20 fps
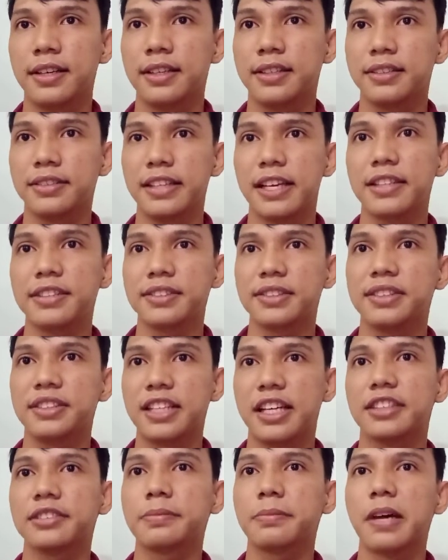That's
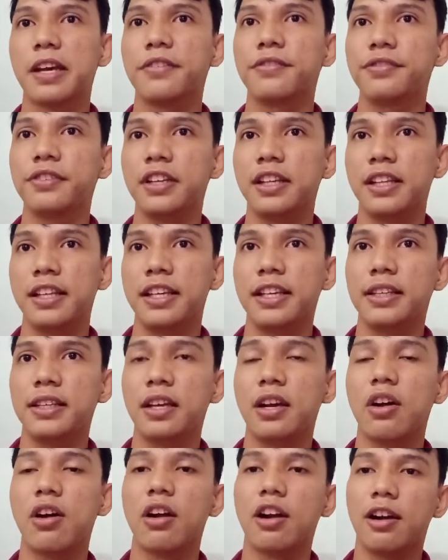just my feeling
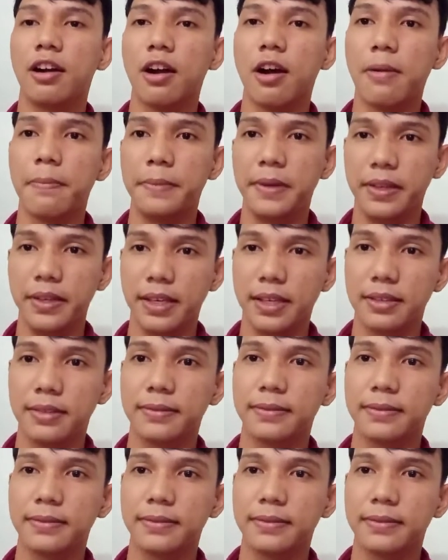or opinion.